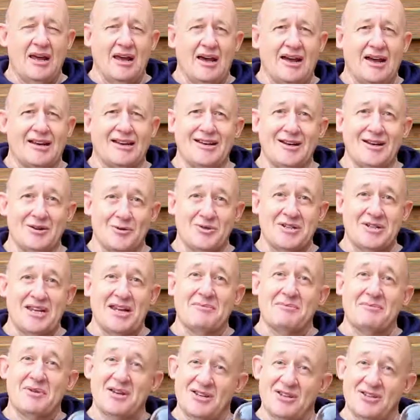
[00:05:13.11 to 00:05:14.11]
and a little
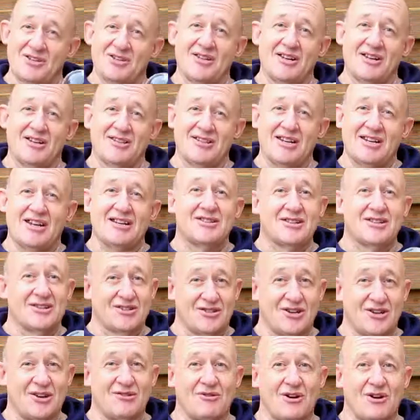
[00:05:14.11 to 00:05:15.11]
tip, sunsets,
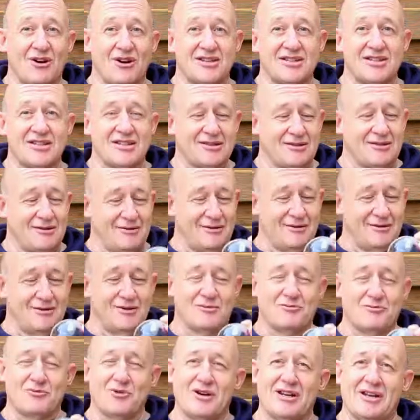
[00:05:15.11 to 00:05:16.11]
sunrises
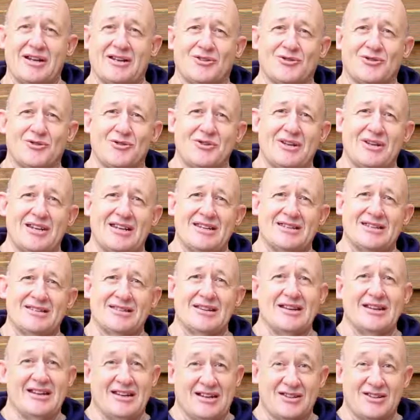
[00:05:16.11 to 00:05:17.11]
look brilliant through these,
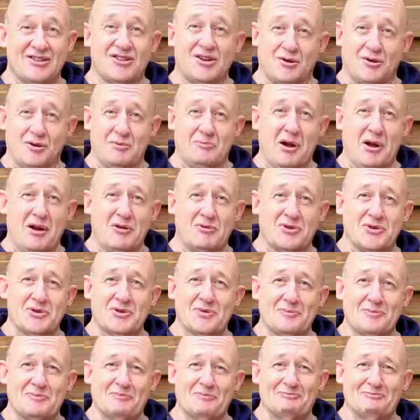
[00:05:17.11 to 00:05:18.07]
so do boats.